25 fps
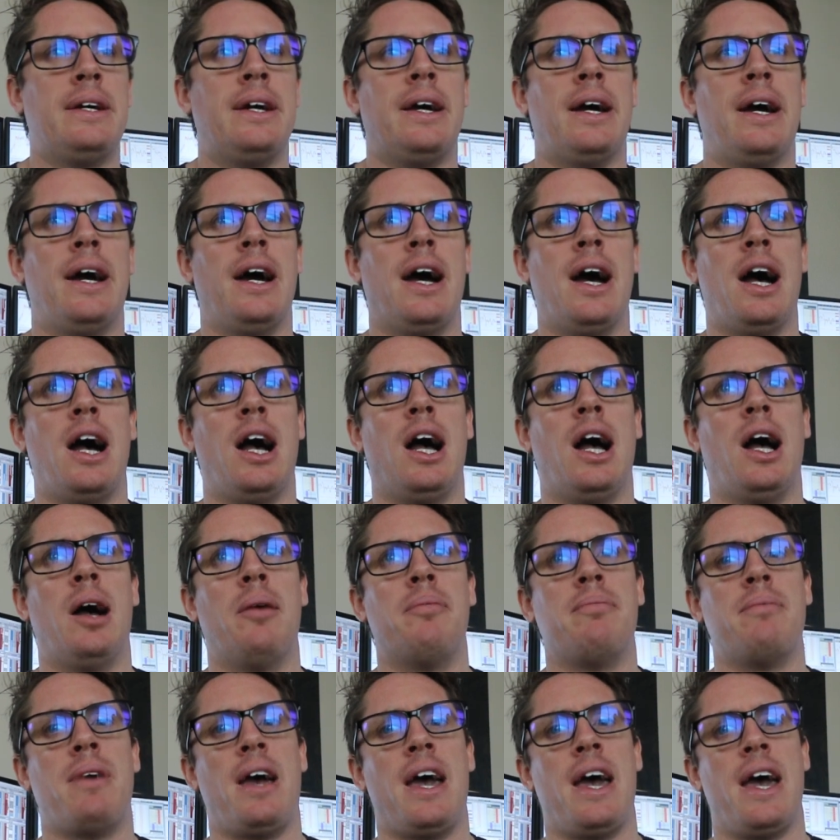
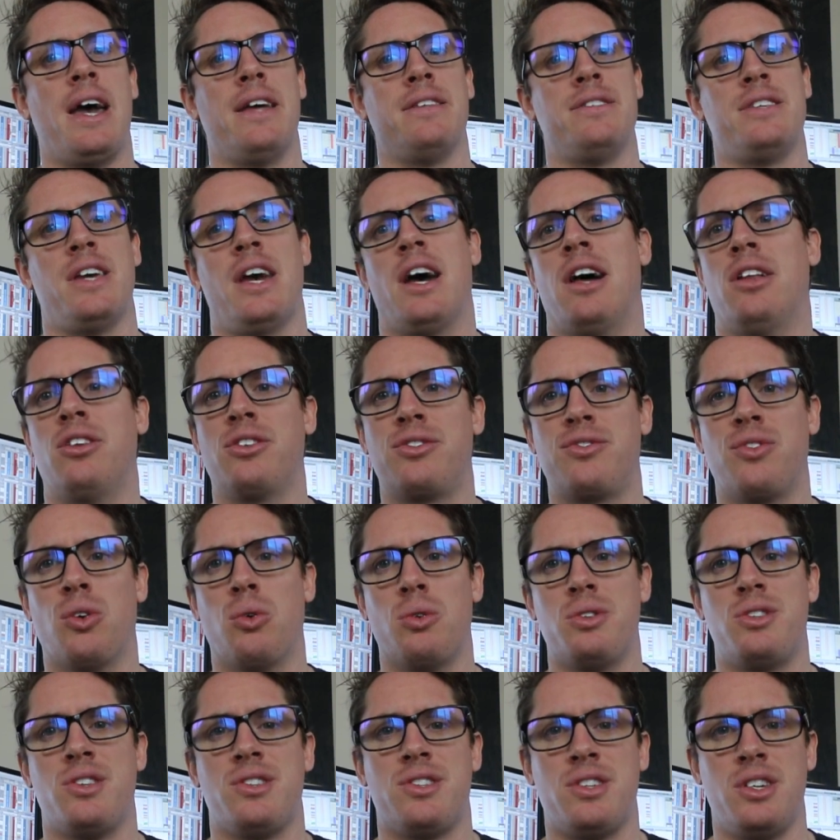And yeah, I look
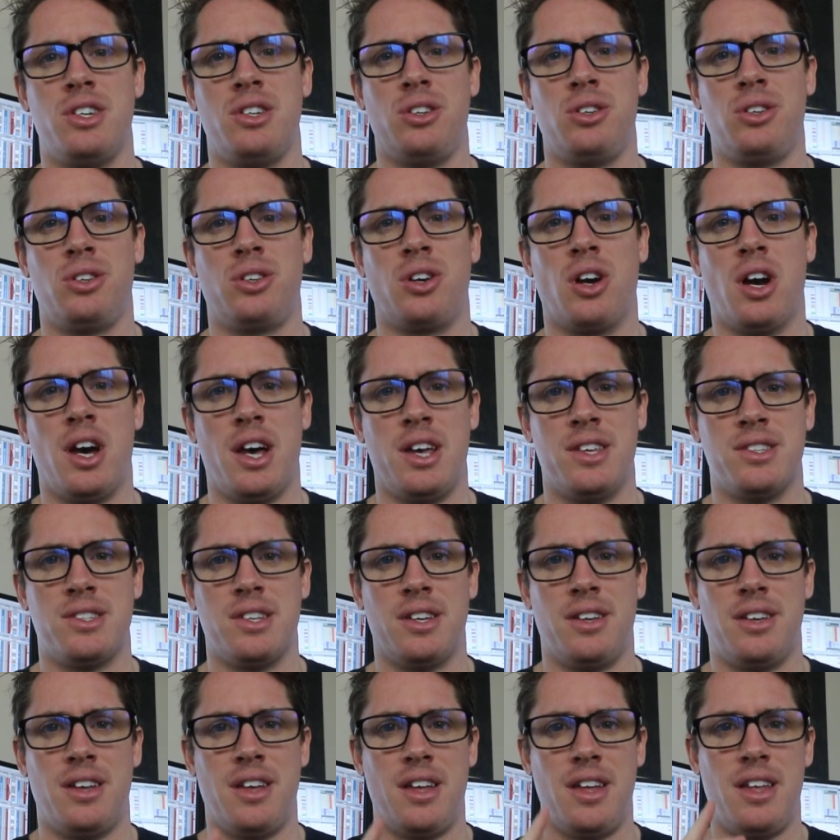forward to seeing you
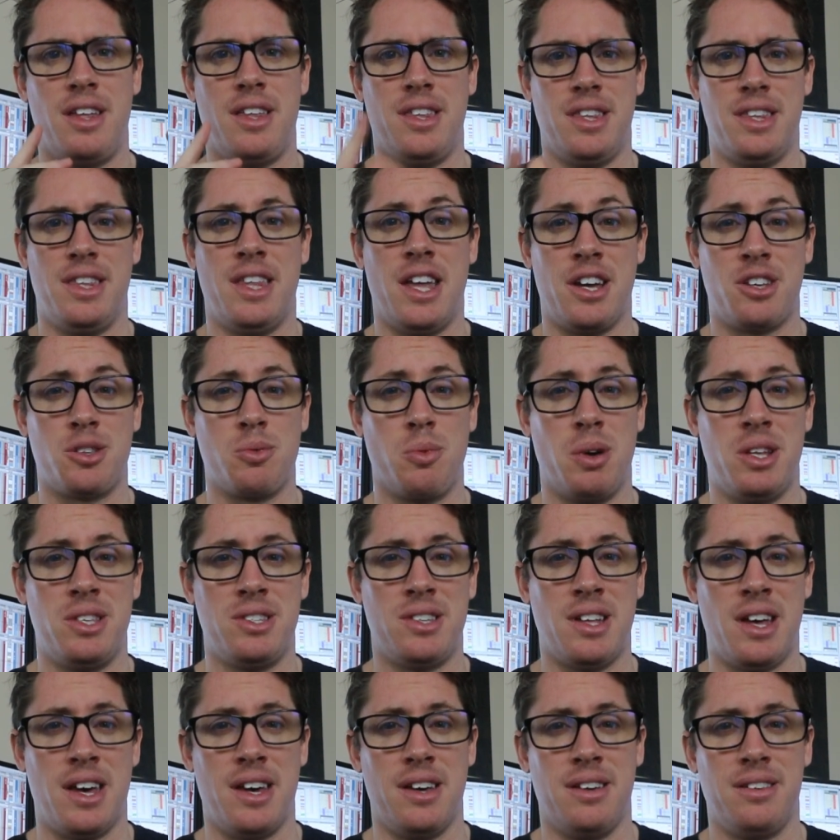guys next
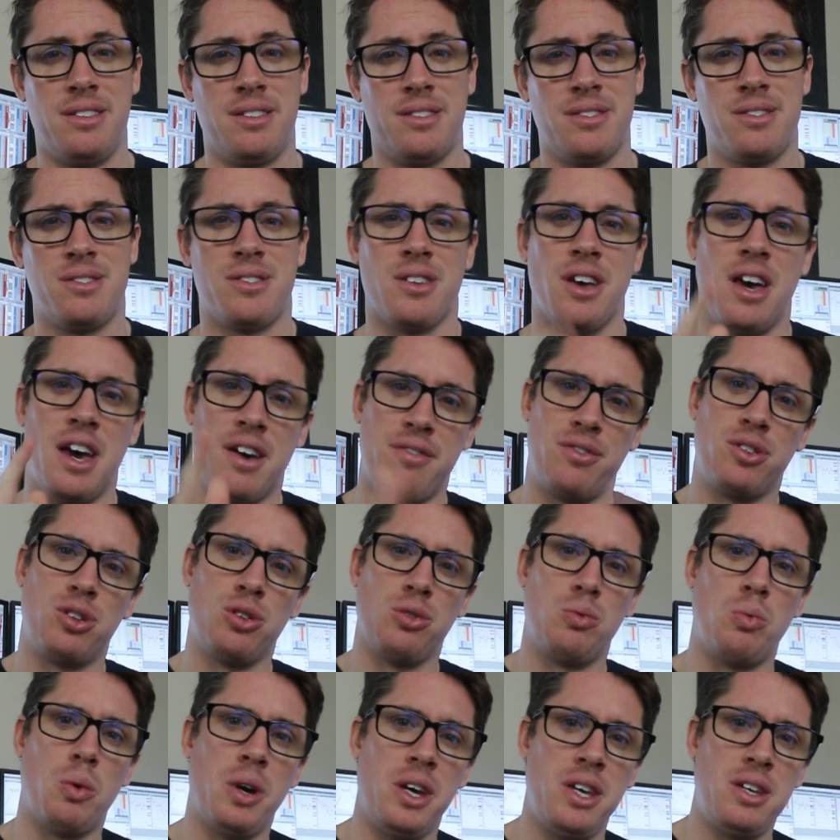Wednesday. So have a
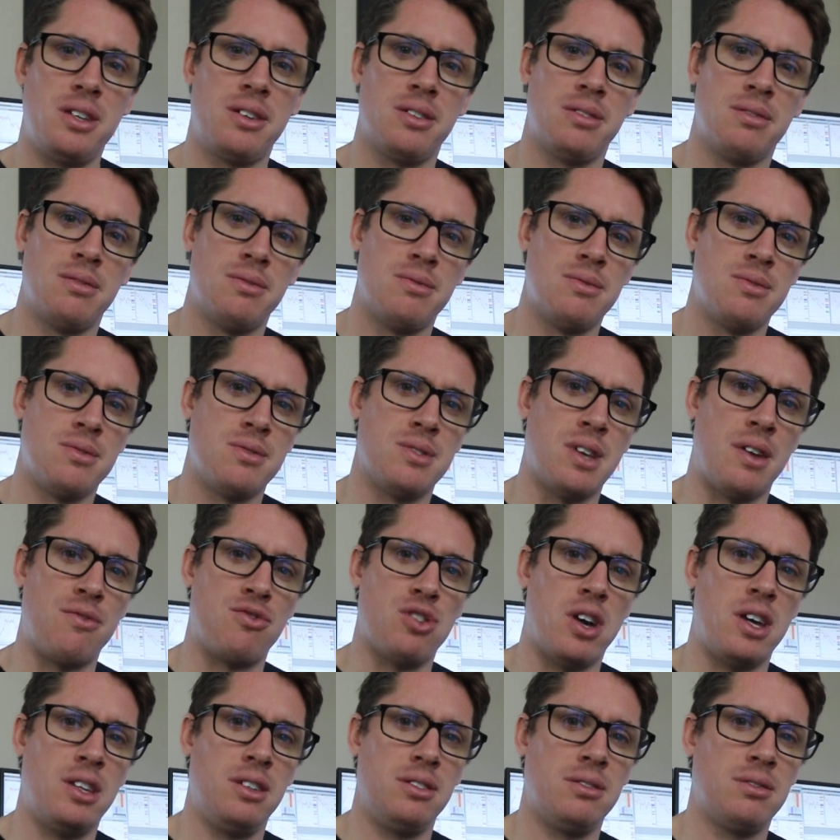good week, safe
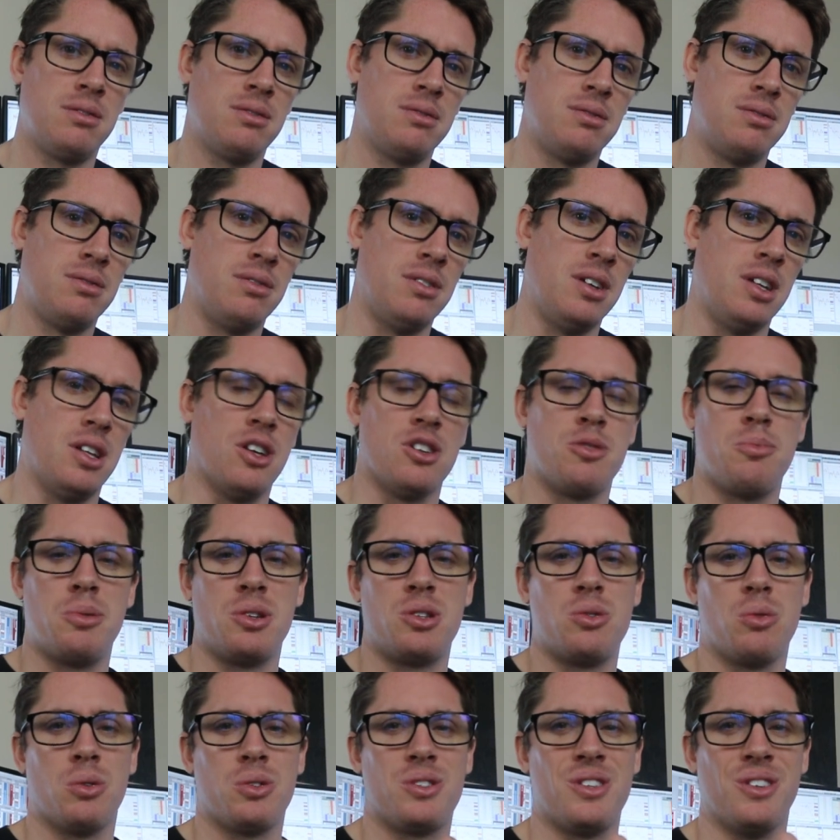trading, and I'll
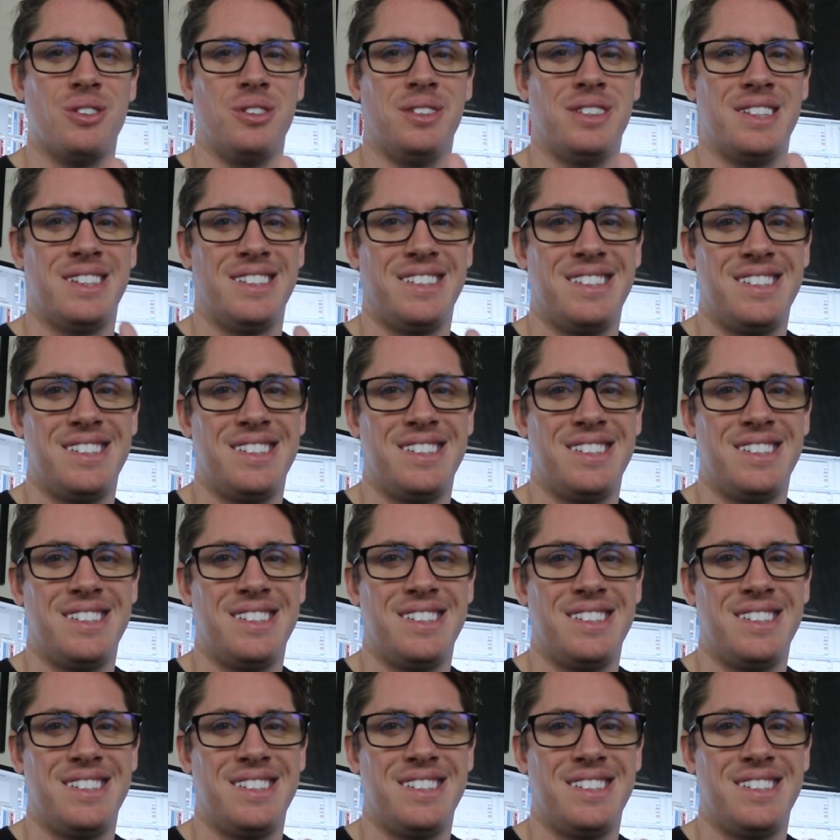speak to you all soon.